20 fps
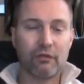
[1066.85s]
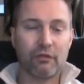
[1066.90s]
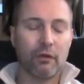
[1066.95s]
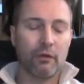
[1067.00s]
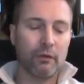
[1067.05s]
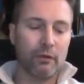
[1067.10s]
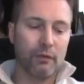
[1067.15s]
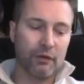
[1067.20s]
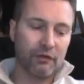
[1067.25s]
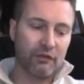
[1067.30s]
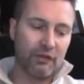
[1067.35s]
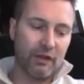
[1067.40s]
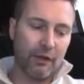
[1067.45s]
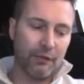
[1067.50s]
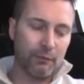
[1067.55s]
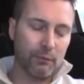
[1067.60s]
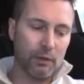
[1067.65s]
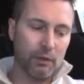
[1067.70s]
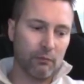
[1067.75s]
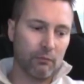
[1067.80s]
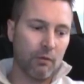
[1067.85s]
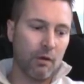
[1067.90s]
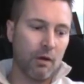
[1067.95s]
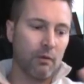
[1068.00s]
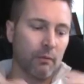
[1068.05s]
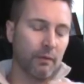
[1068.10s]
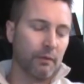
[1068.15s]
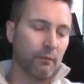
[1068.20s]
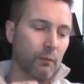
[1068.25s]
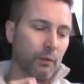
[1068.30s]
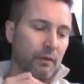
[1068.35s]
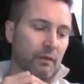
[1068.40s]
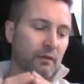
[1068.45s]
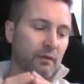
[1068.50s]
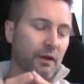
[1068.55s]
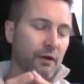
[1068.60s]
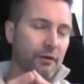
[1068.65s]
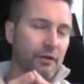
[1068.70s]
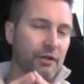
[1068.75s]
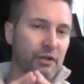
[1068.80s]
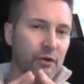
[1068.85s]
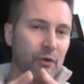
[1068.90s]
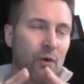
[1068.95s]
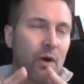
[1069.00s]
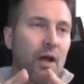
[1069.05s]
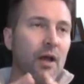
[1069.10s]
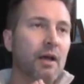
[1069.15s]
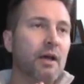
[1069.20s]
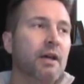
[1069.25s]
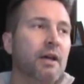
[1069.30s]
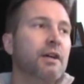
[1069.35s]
So there's nothing really wrong with Tier 2.